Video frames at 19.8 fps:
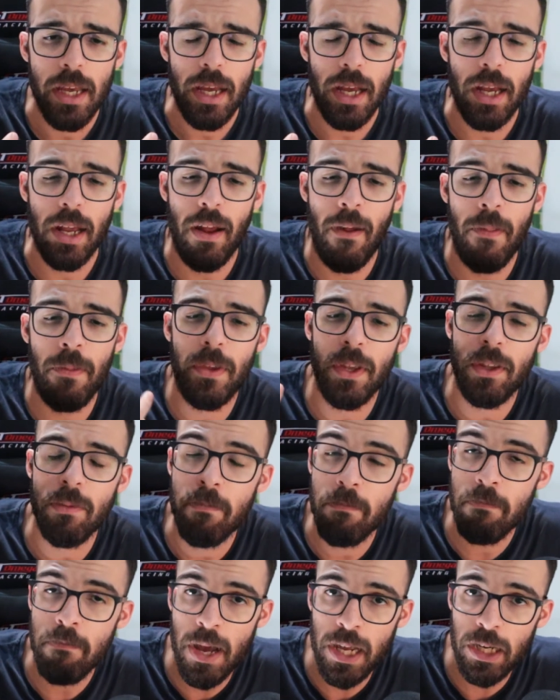and it
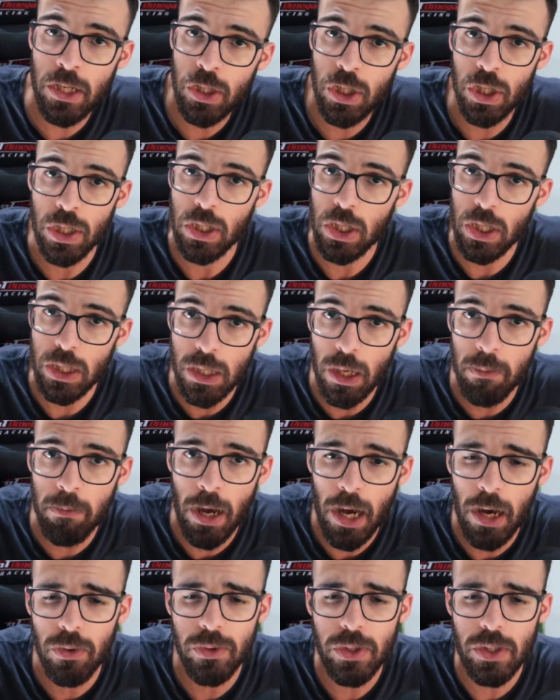manages to
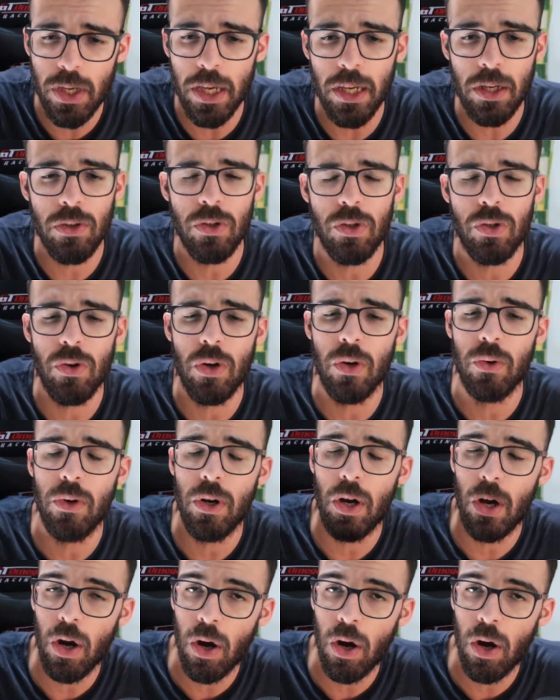somehow take control